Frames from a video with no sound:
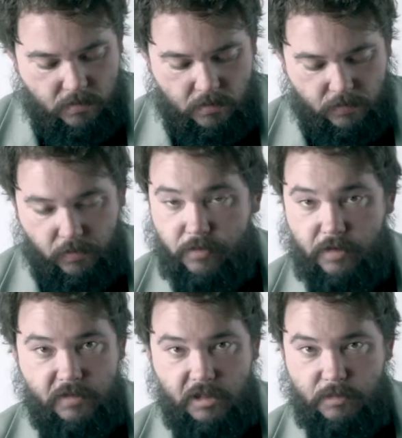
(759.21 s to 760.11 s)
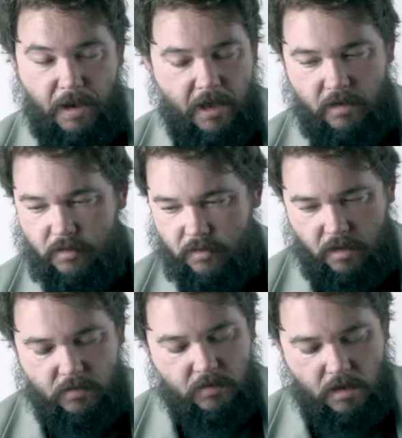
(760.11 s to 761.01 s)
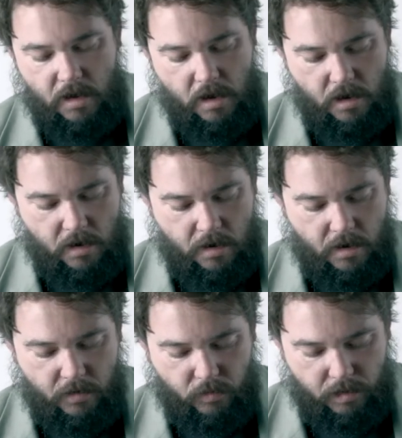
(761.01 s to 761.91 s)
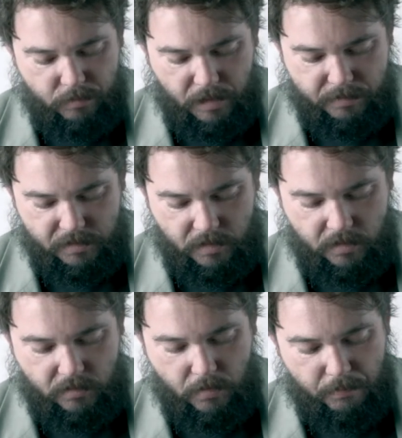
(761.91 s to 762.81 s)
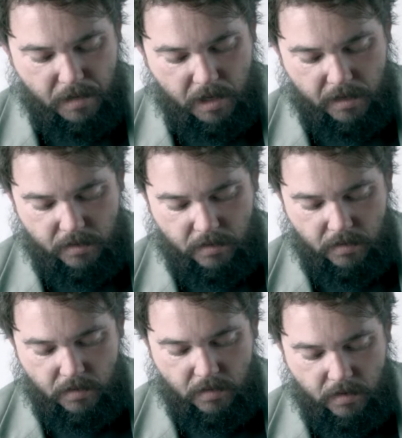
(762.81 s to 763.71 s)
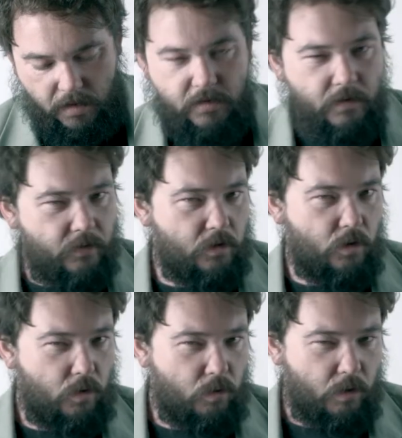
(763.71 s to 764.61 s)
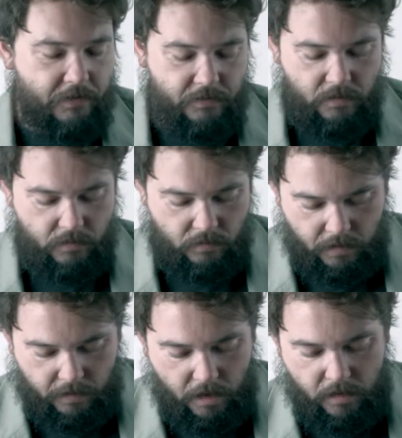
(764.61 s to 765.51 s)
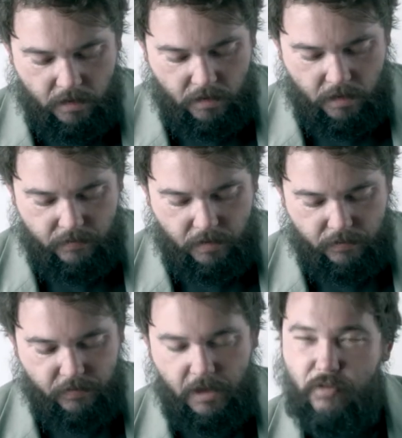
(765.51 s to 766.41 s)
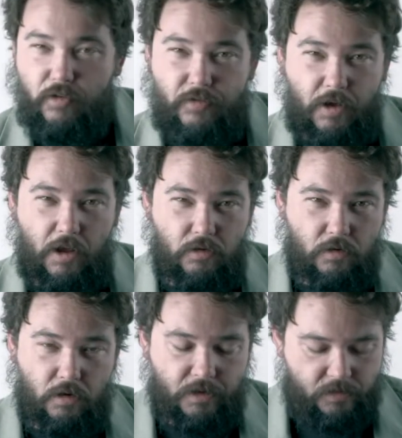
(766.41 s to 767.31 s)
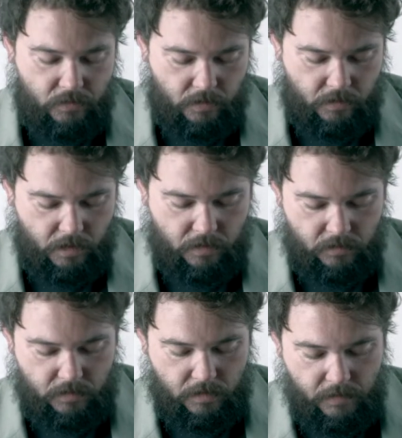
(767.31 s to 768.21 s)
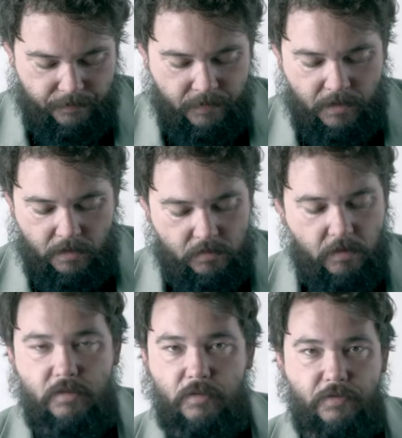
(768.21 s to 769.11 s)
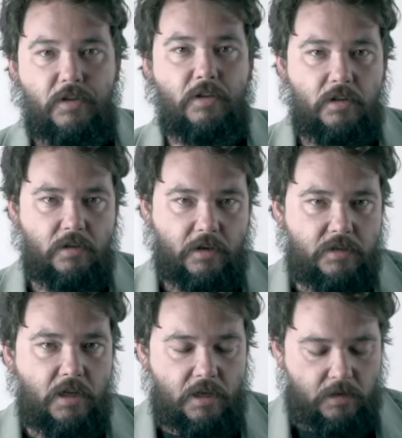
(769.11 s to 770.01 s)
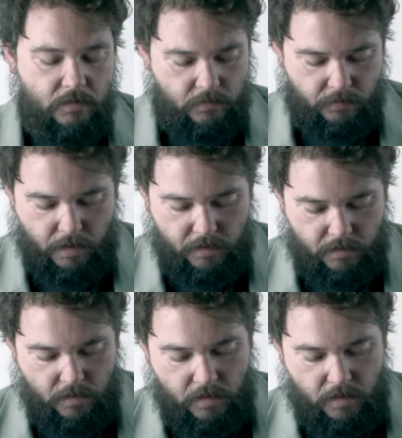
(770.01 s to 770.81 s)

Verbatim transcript: for only six mana. A lot of green pips though, but I do have a question, or I kind of have a flavor fail on this card. I think that so he's a fe- he likes to eat, right?